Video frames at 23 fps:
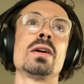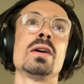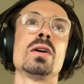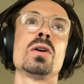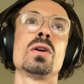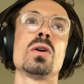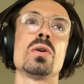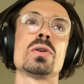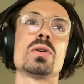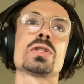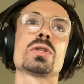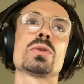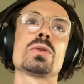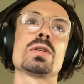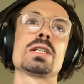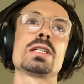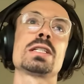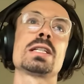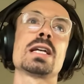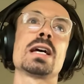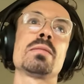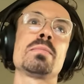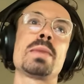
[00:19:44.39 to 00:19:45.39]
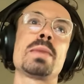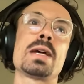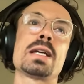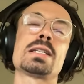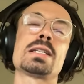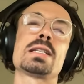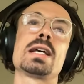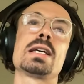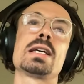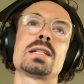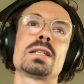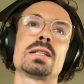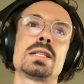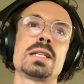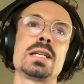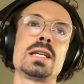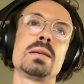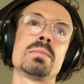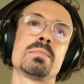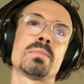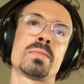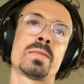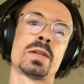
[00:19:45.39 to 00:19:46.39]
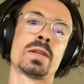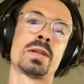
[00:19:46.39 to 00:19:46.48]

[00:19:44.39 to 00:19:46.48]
also is done best as a team.